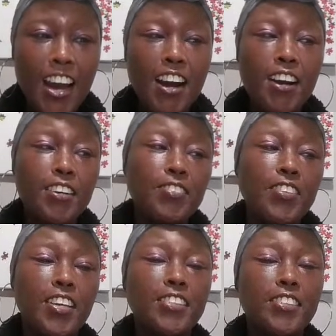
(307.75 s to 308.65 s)

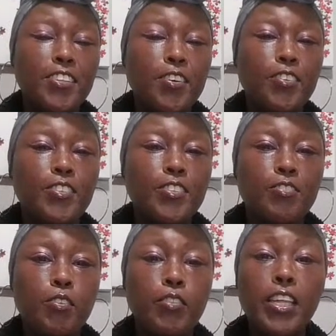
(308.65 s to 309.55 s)
And so
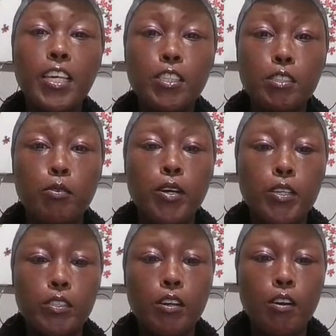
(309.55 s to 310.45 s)
for me,
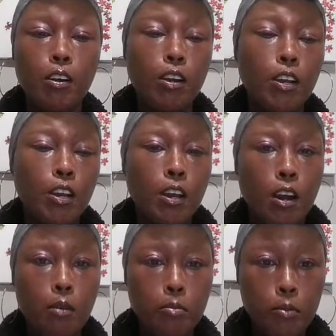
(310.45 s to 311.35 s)
squares are
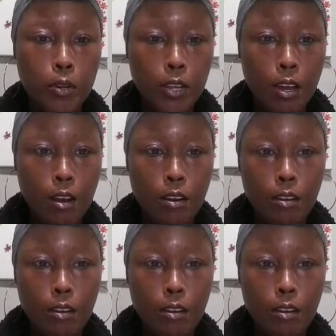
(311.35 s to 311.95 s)
pretty